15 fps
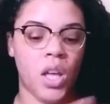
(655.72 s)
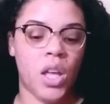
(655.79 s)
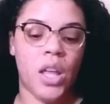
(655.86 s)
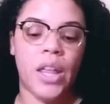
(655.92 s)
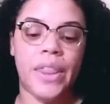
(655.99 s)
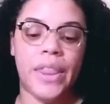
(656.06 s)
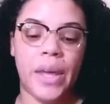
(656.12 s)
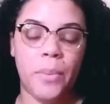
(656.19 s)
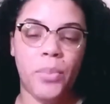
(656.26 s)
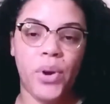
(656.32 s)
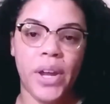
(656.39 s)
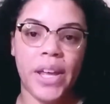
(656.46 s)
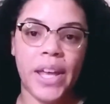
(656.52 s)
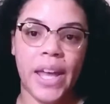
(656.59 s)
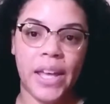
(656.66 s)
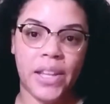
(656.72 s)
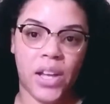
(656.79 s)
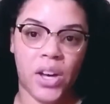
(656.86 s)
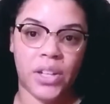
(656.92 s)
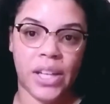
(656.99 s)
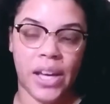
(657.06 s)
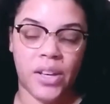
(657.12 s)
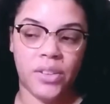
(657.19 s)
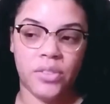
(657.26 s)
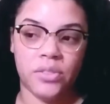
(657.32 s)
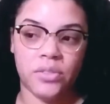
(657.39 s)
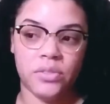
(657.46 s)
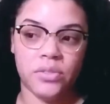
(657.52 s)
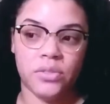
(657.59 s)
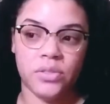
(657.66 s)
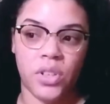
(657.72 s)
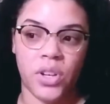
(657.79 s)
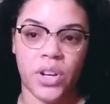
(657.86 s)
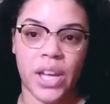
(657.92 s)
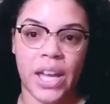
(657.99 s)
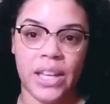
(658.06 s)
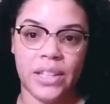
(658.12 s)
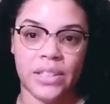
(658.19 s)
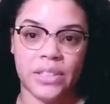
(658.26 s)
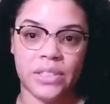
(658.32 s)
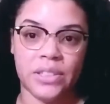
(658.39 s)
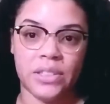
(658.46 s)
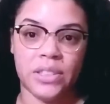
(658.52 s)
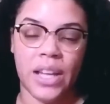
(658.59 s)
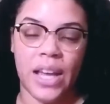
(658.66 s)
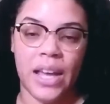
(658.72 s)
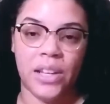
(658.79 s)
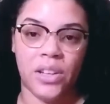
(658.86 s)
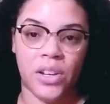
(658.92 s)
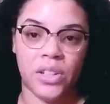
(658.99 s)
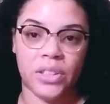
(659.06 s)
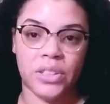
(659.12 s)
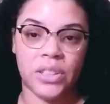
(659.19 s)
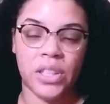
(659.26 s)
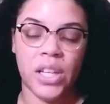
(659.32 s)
they bring Kalon out, or Kalon, Kalon